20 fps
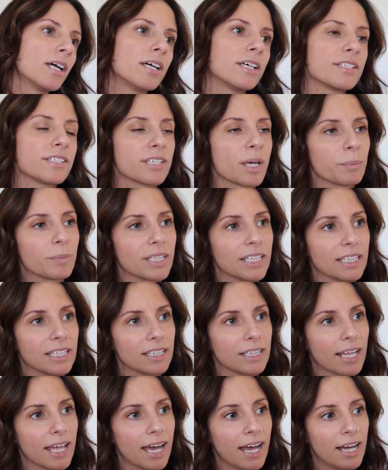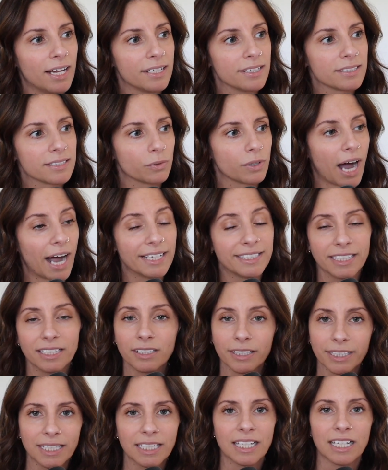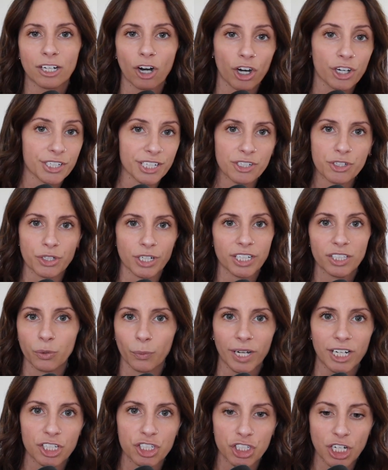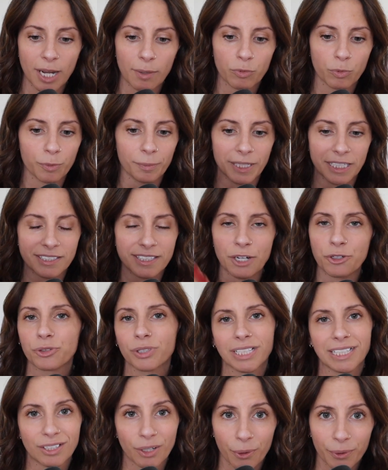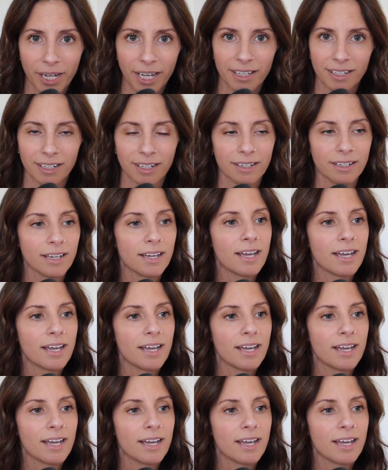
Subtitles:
Something that ideally in our district, the way it's shaped, would be centrally located.